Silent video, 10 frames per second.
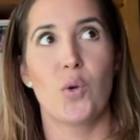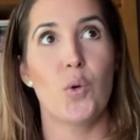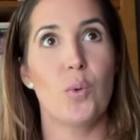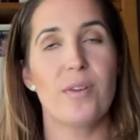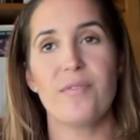
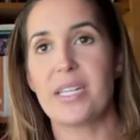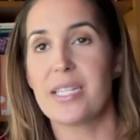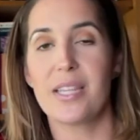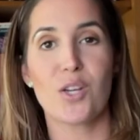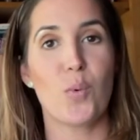who
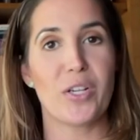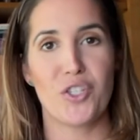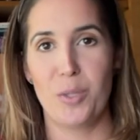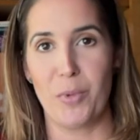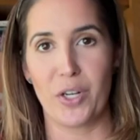invented the
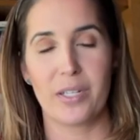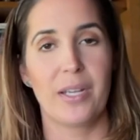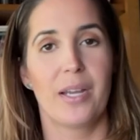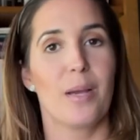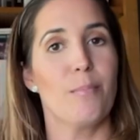question mark,
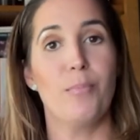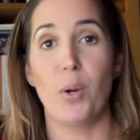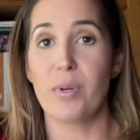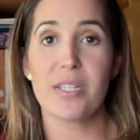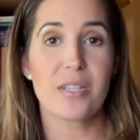
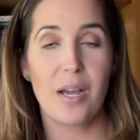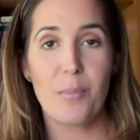bonus uh,